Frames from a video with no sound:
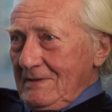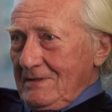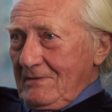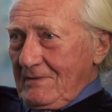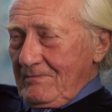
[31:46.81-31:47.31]

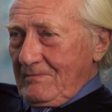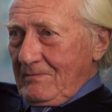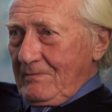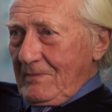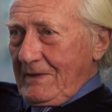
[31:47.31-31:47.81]
So
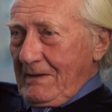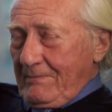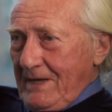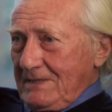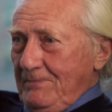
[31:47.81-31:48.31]
their
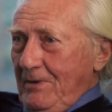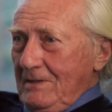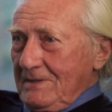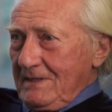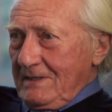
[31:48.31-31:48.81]
best
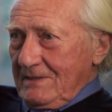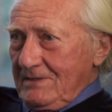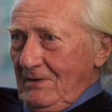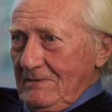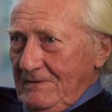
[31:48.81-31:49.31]
policy
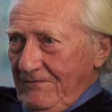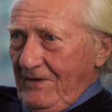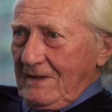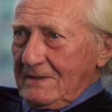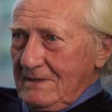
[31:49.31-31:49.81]
is not to
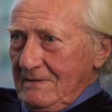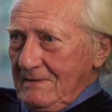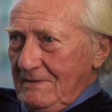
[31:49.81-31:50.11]
fight